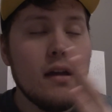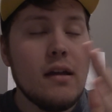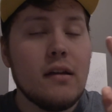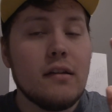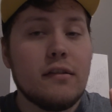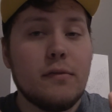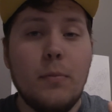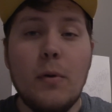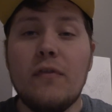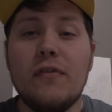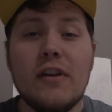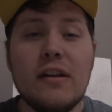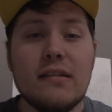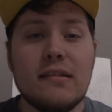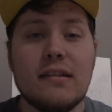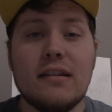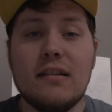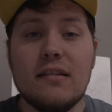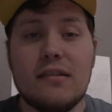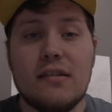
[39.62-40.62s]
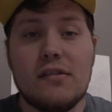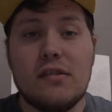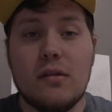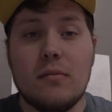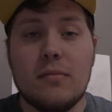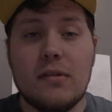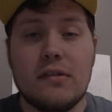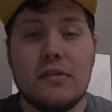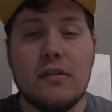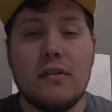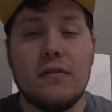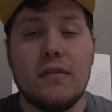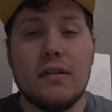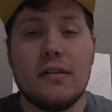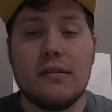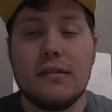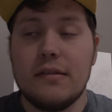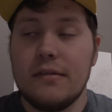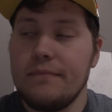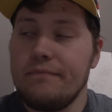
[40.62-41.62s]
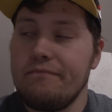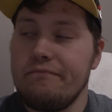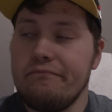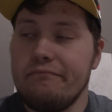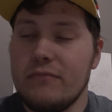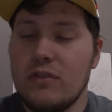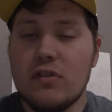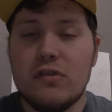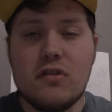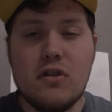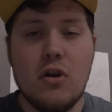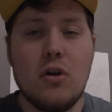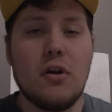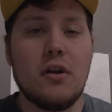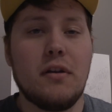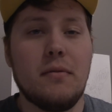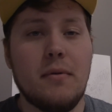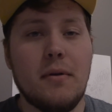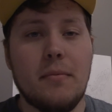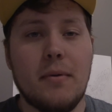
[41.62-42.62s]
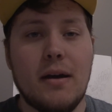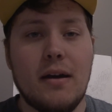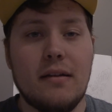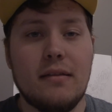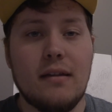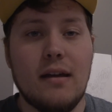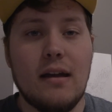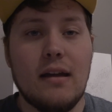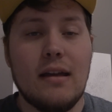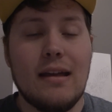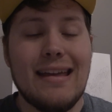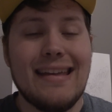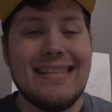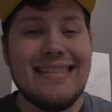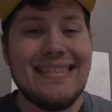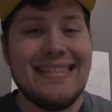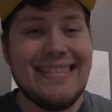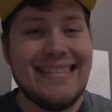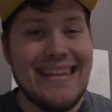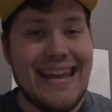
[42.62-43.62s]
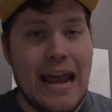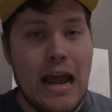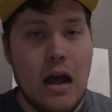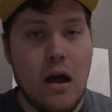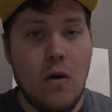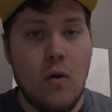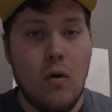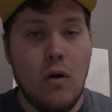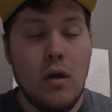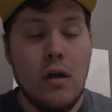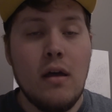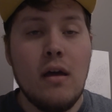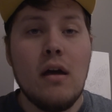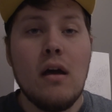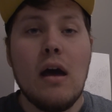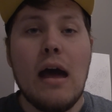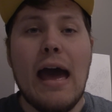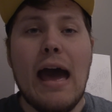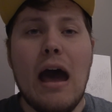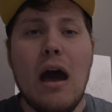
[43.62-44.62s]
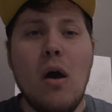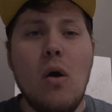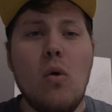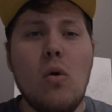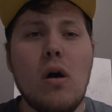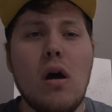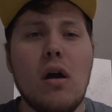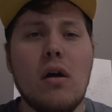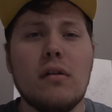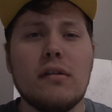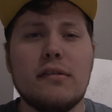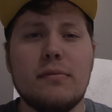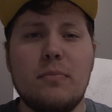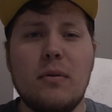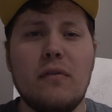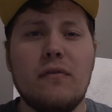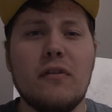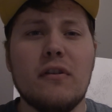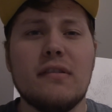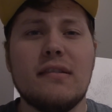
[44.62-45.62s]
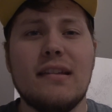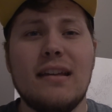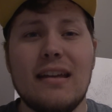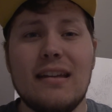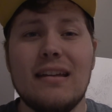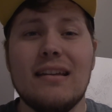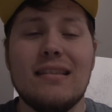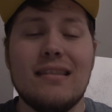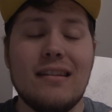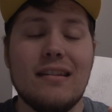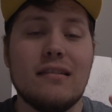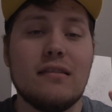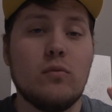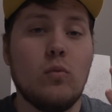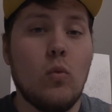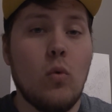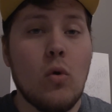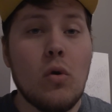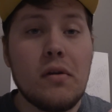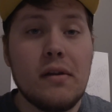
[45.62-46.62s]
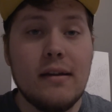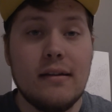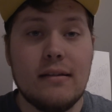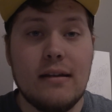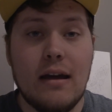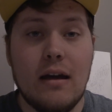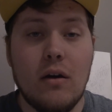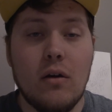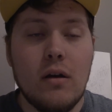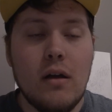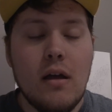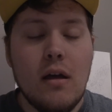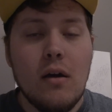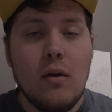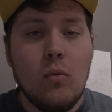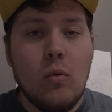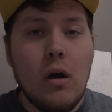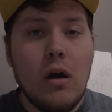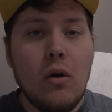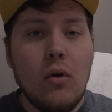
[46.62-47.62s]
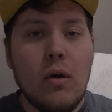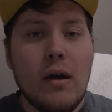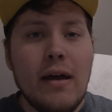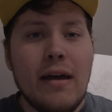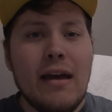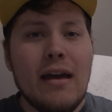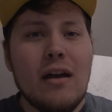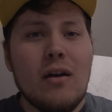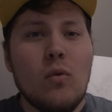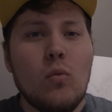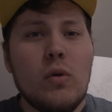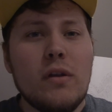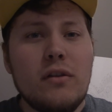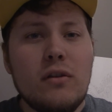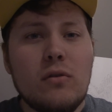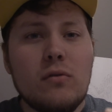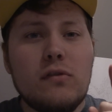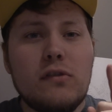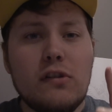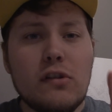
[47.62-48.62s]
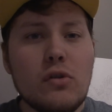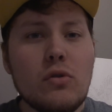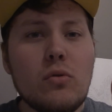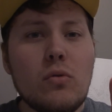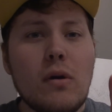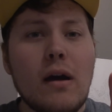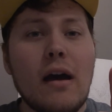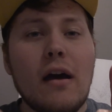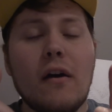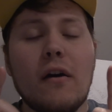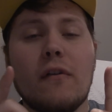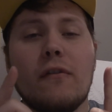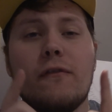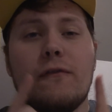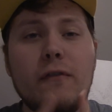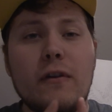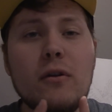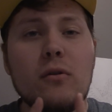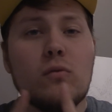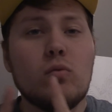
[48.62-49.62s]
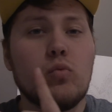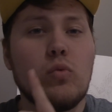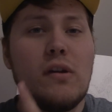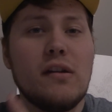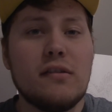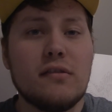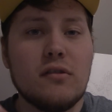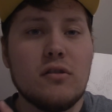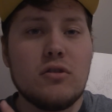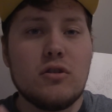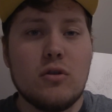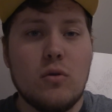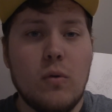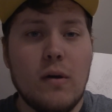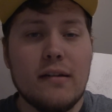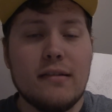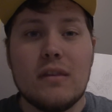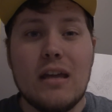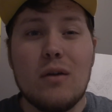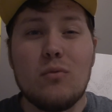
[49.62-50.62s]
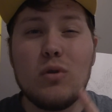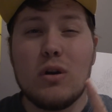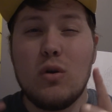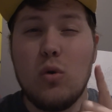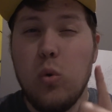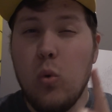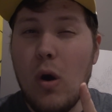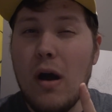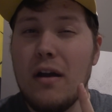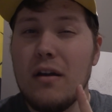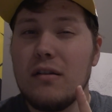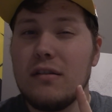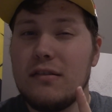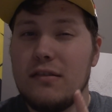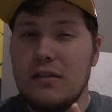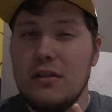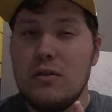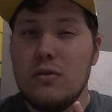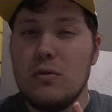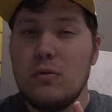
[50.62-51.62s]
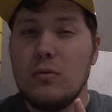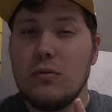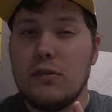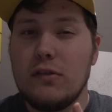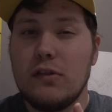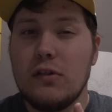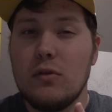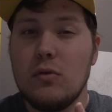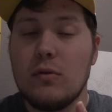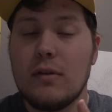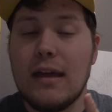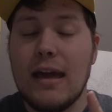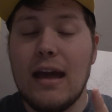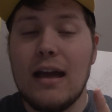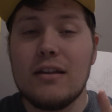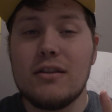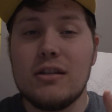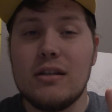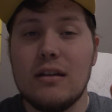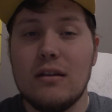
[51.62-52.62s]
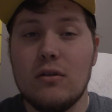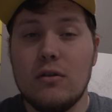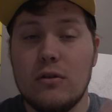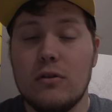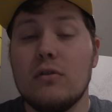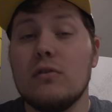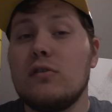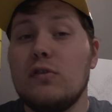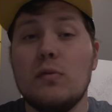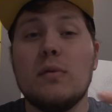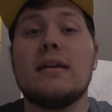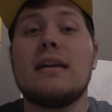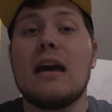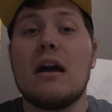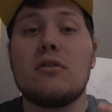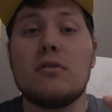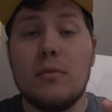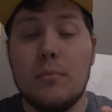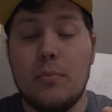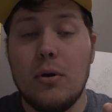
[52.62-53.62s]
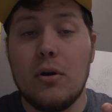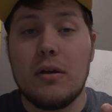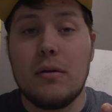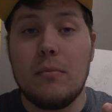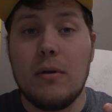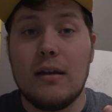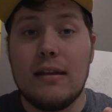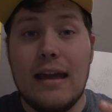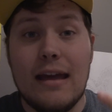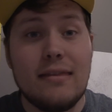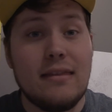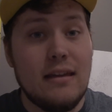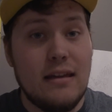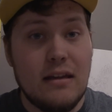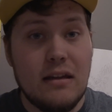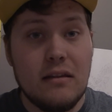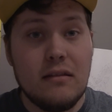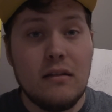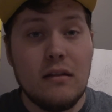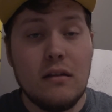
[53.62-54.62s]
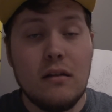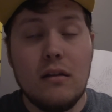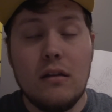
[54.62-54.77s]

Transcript: Spoofing is against the terms of service. There's no argument behind that. Now, how are spoofers getting this warning now? Well, when you do a field research quest that requires you to catch or to encounter a Pokemon at the end,